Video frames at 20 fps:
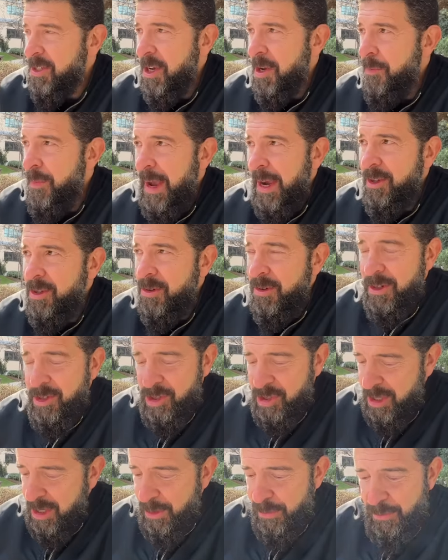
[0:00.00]

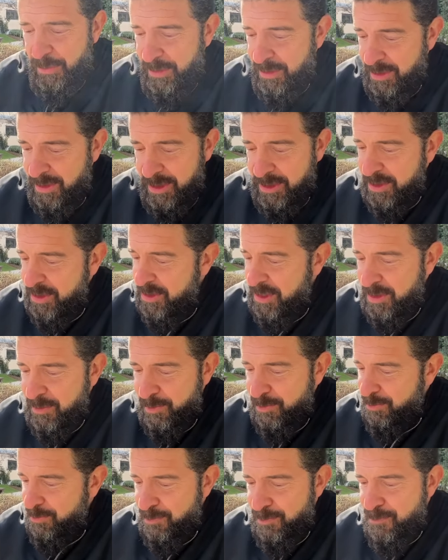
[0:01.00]
commander-in-chief, and this is a
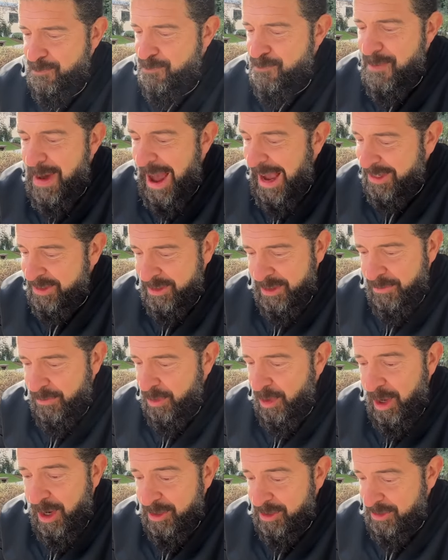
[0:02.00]
massive
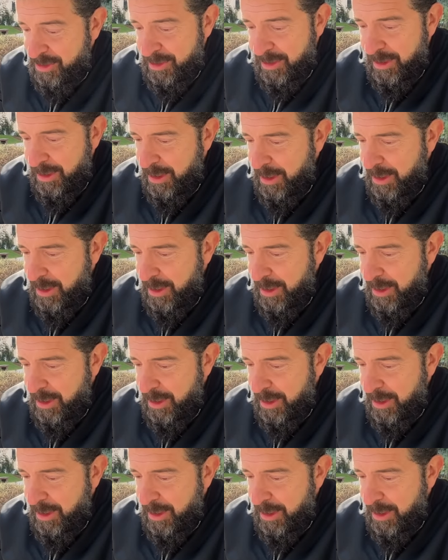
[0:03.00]
loss.